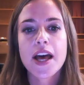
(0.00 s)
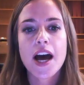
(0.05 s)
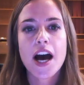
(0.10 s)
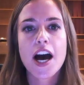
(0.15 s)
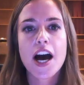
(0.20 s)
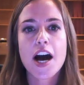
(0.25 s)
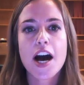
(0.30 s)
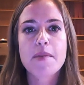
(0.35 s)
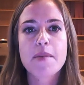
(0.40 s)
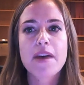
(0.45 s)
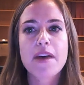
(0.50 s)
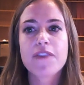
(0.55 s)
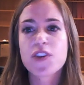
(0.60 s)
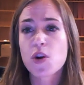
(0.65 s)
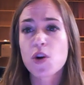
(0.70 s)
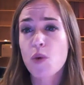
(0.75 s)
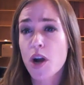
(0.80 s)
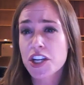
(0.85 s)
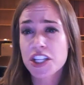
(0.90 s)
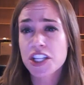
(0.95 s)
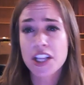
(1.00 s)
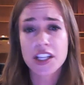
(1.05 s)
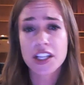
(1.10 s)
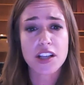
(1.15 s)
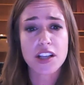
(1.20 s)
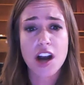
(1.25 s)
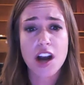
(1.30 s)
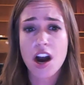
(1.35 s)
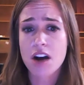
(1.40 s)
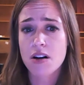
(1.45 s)
If you're watching this
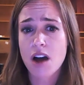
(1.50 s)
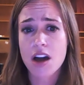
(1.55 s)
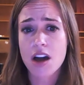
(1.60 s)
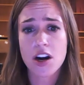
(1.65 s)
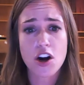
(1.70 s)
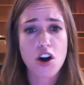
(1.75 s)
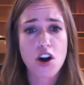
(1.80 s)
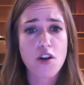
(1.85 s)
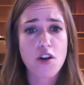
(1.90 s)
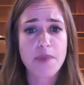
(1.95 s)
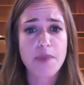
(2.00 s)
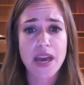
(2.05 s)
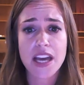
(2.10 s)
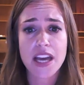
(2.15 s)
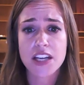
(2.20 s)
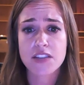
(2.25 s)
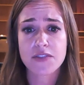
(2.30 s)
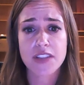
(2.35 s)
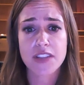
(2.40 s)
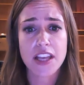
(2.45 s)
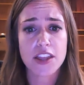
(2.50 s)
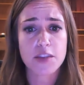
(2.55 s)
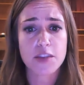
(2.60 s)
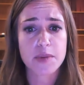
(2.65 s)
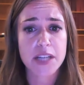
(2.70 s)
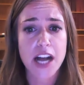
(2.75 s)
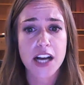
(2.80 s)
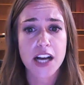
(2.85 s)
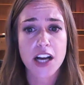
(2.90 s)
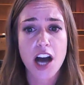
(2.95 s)
on our homepage,
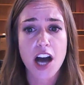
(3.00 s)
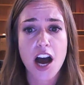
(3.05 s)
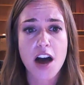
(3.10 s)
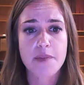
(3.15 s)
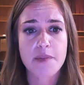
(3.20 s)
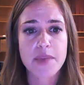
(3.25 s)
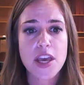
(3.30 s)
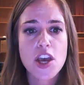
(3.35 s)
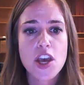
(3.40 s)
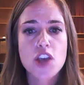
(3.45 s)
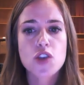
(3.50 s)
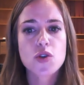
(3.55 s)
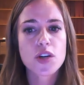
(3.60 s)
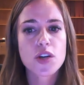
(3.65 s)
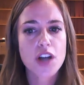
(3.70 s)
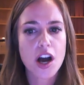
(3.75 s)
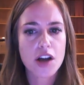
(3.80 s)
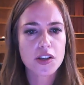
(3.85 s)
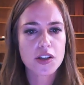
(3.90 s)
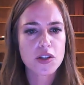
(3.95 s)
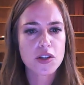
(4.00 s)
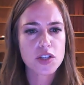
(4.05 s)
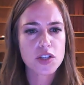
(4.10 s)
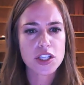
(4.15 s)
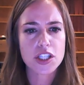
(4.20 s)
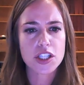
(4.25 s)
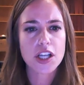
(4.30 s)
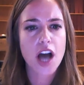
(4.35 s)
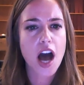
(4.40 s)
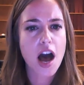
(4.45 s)
philanthropy.com, you can also
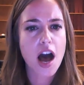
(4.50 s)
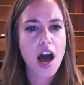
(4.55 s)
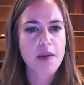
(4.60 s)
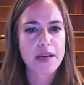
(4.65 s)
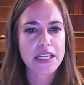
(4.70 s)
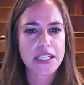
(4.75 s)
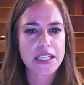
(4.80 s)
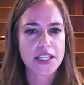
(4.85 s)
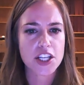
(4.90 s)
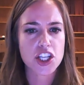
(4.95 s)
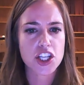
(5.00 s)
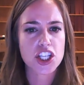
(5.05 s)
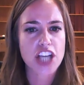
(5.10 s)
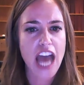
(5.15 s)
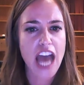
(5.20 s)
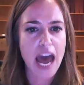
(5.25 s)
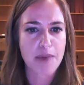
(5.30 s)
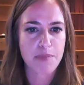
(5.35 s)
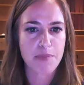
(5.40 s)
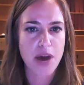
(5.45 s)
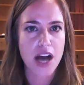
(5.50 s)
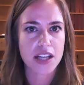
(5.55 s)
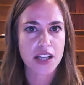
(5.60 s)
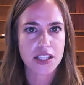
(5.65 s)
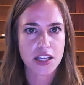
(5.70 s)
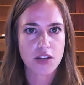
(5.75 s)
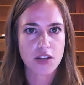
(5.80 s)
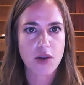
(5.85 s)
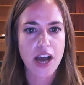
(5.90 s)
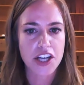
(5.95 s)
just comment in the chat box
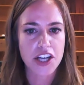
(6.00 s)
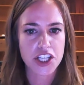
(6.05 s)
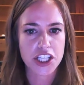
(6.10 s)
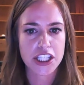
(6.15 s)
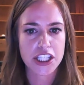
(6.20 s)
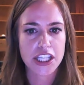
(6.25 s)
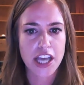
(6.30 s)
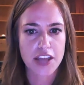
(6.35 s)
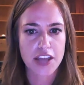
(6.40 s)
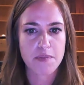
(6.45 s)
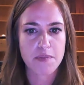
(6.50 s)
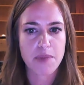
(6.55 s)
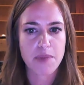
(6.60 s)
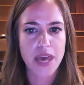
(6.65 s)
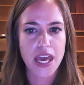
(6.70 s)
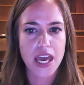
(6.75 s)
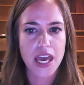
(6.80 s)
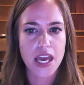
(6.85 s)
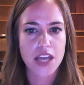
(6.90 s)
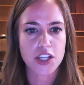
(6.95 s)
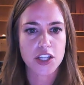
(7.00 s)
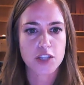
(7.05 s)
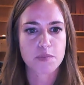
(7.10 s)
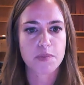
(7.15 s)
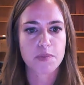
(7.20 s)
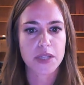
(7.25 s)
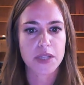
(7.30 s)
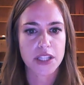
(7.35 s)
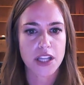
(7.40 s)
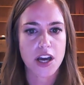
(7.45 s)
that you actually see on the page
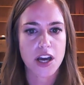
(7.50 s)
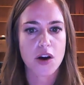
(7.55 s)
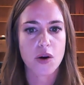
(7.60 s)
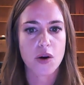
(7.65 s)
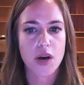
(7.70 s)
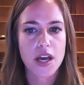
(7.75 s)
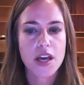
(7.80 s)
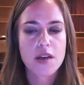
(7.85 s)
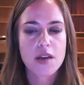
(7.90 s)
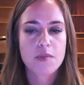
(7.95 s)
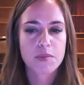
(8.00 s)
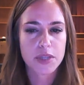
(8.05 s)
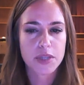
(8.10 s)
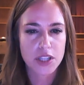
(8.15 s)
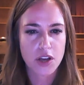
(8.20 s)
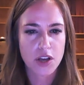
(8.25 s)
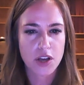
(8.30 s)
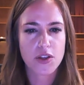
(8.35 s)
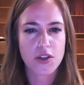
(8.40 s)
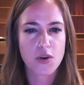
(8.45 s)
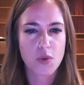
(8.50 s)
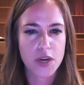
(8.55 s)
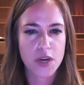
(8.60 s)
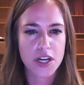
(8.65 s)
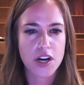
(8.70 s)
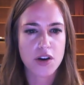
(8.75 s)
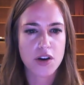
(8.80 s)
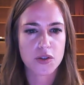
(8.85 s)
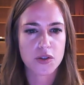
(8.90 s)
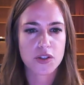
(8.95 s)
below the
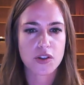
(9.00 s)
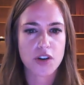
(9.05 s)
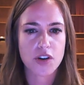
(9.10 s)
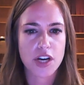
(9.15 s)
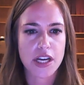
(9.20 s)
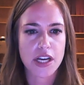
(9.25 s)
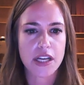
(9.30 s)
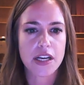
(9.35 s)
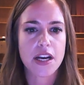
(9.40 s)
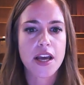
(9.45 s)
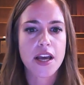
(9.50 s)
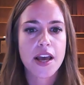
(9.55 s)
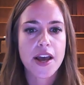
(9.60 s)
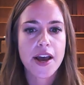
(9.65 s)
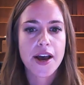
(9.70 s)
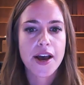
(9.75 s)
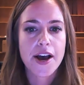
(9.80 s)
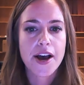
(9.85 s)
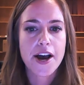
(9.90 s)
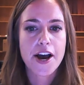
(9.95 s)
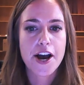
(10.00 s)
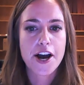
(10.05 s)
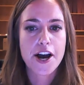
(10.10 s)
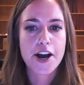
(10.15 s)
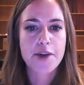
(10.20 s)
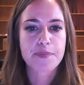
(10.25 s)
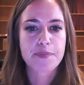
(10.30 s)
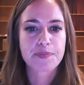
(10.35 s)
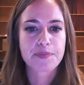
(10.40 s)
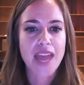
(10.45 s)
window screen.
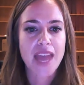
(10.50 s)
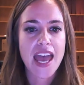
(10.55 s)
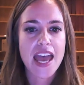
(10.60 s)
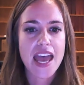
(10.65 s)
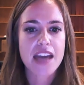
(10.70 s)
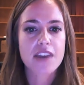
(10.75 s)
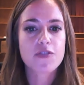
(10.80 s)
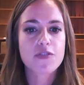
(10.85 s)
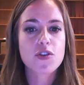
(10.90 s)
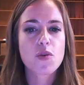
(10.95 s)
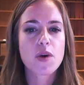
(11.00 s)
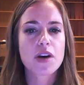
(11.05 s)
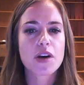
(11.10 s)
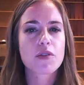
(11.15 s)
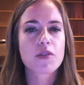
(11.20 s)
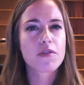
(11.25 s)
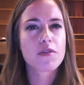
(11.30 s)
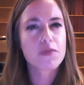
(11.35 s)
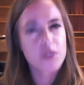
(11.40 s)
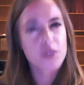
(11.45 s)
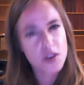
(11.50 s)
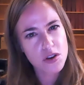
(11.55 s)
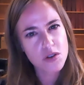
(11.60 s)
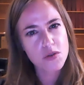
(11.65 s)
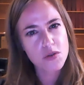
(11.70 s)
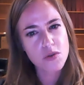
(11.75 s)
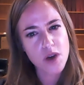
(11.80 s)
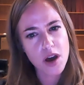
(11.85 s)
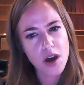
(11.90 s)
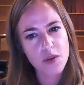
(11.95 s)
And if you want to
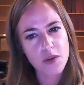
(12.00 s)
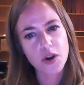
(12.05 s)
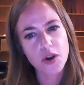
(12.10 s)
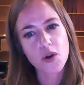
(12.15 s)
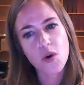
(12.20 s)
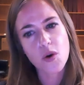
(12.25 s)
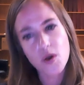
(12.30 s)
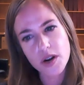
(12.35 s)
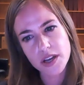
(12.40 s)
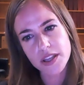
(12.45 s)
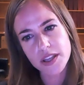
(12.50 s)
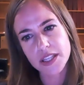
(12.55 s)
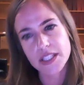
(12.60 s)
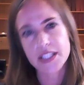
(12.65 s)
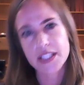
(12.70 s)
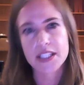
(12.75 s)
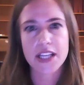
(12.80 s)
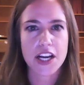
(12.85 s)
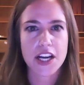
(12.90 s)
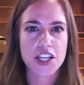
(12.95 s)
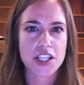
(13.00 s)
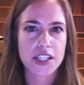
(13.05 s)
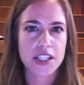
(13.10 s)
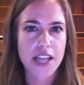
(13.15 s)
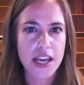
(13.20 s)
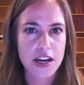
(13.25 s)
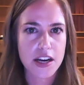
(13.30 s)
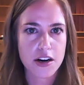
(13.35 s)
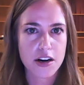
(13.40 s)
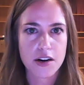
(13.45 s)
review a recording of this discussion
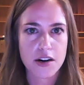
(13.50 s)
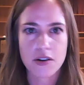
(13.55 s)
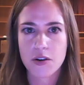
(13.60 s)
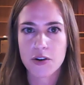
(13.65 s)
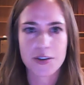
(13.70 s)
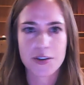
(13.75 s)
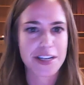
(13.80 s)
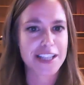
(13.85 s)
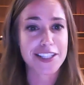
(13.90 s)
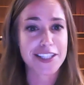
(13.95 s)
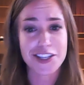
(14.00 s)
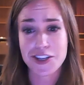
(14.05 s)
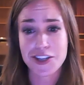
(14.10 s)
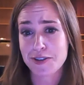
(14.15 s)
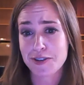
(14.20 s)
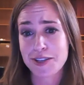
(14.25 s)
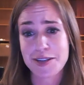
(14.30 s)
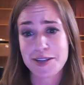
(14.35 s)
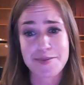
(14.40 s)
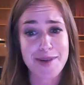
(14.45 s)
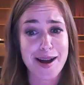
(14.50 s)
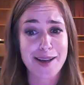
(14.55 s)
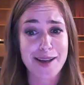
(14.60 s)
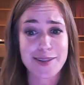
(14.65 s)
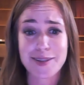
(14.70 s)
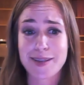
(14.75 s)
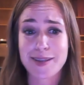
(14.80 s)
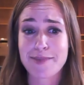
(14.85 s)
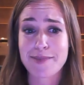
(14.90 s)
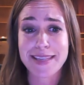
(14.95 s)
later or need to show it to your
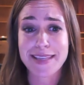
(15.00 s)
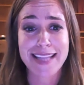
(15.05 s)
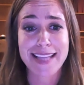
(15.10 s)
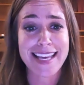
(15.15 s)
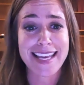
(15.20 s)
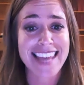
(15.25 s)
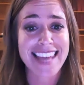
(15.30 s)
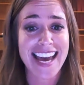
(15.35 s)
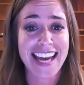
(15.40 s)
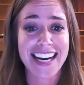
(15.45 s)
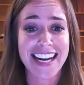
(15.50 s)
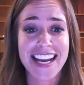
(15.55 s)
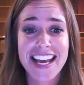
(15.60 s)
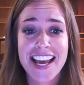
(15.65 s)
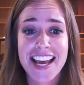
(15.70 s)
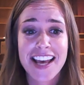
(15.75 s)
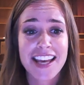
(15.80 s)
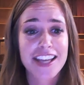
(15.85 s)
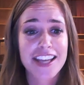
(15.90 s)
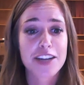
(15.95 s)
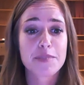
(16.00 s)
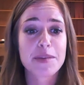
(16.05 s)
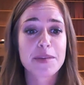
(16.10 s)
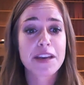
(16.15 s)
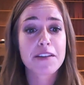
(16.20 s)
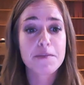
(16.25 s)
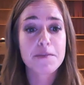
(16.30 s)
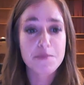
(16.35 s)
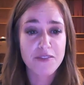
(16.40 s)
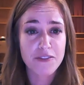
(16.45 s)
boss or something like that, it'll
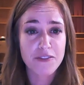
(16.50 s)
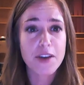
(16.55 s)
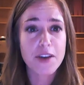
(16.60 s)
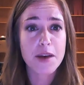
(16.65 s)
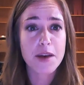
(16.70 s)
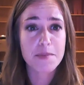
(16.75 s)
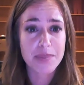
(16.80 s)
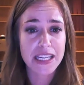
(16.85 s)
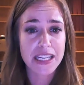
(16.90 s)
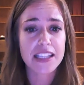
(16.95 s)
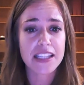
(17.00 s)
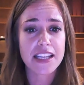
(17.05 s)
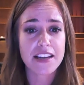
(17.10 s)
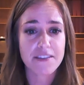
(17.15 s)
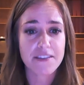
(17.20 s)
be immediately